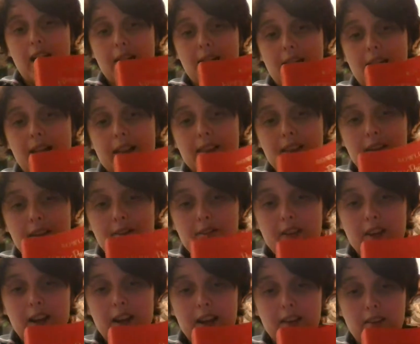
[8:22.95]
I
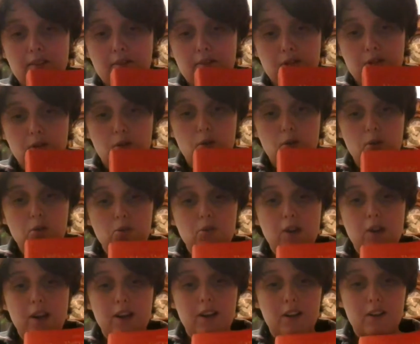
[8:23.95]
love it. I love the
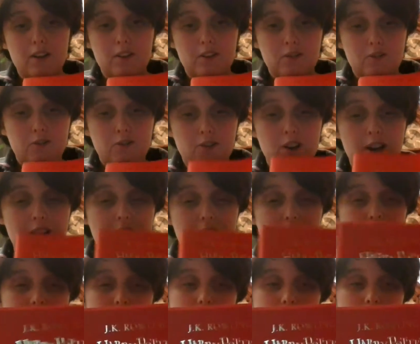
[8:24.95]
gold writing on the
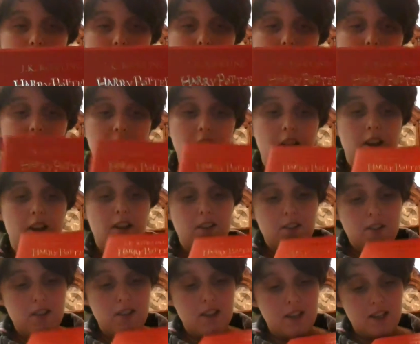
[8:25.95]
front. I love
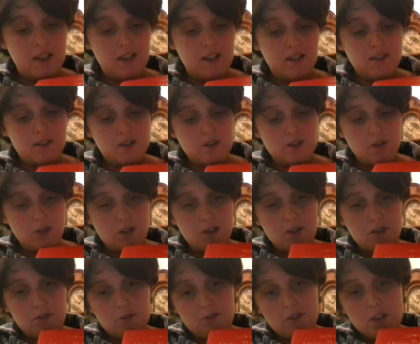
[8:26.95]
the
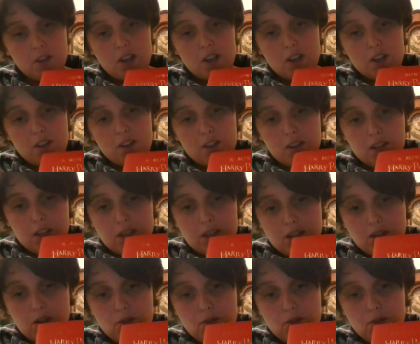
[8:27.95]
sort of the